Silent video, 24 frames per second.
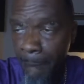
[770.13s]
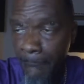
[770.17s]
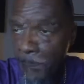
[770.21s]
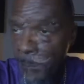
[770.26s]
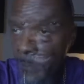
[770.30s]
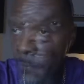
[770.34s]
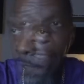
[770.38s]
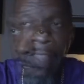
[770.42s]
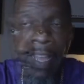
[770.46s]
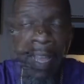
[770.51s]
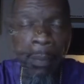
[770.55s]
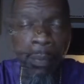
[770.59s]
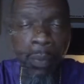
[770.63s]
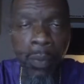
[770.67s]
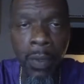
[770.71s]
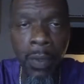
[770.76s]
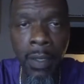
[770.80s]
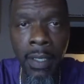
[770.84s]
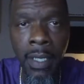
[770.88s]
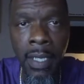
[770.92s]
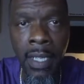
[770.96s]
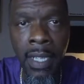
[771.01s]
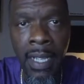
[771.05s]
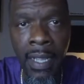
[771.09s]
At that
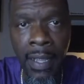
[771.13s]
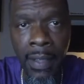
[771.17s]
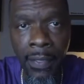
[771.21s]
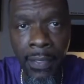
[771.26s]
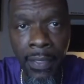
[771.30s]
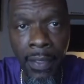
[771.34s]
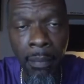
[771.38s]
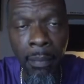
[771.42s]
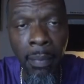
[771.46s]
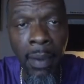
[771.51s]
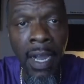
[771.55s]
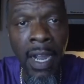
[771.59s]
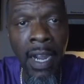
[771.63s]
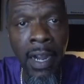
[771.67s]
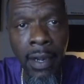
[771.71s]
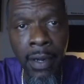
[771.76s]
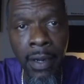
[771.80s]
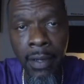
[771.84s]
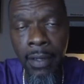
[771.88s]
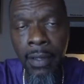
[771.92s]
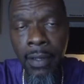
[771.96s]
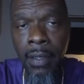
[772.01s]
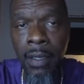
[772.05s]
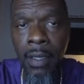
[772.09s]
point, the
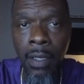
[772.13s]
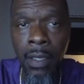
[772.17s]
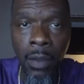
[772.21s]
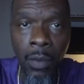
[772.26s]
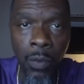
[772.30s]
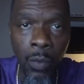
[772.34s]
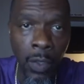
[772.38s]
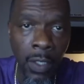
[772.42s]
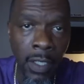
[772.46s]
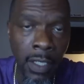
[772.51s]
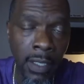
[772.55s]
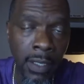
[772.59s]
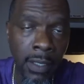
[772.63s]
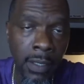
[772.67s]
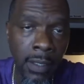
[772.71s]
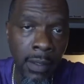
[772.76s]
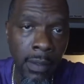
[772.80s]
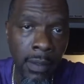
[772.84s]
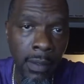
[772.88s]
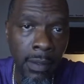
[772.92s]
buyer would